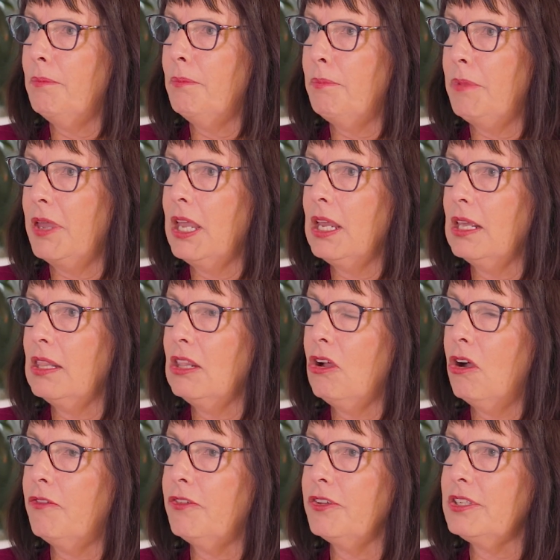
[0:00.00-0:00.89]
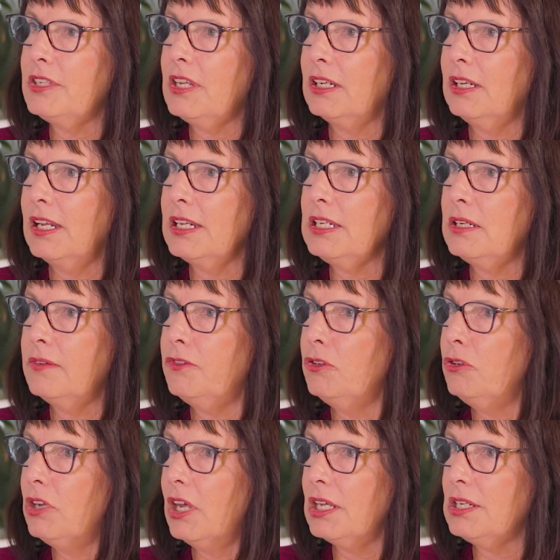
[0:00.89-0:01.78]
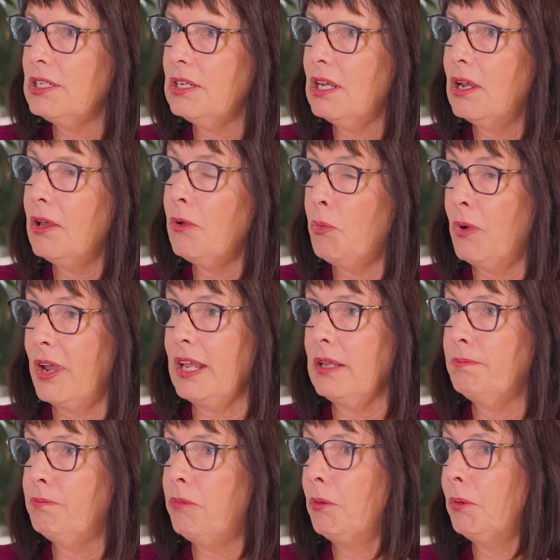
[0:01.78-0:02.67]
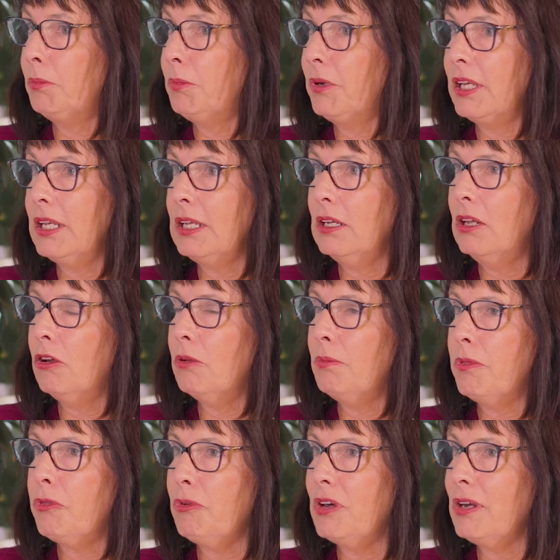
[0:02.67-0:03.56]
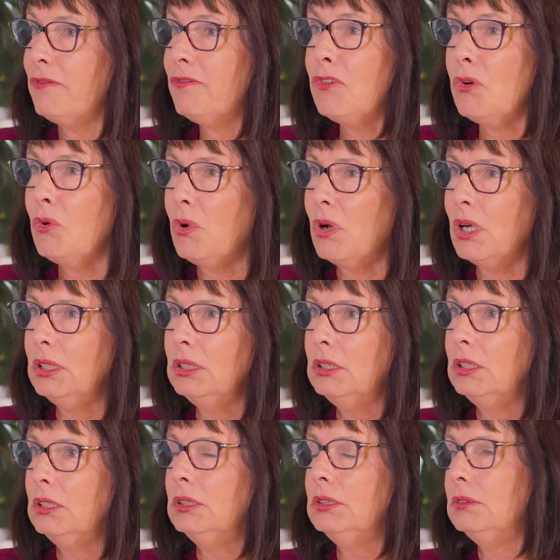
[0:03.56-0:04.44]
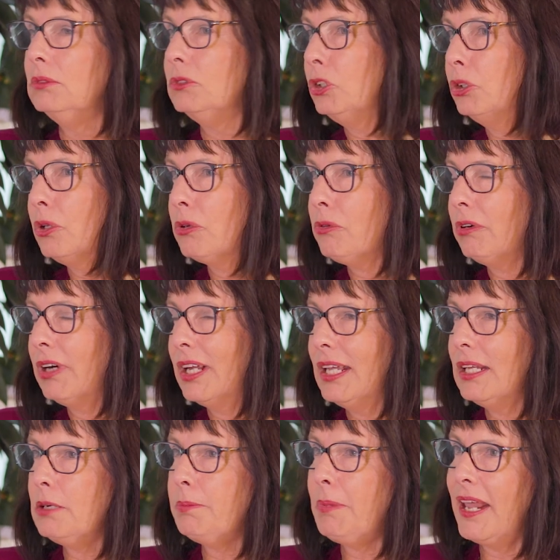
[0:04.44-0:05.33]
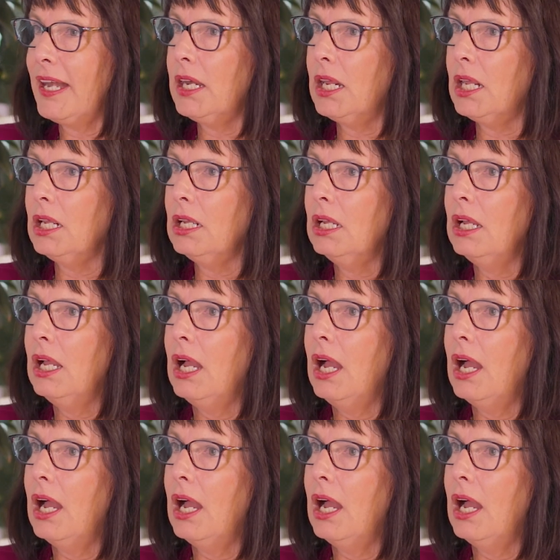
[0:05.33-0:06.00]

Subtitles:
being in the office at least a few days a week, probably 3 to 4, 2 to 3, depending.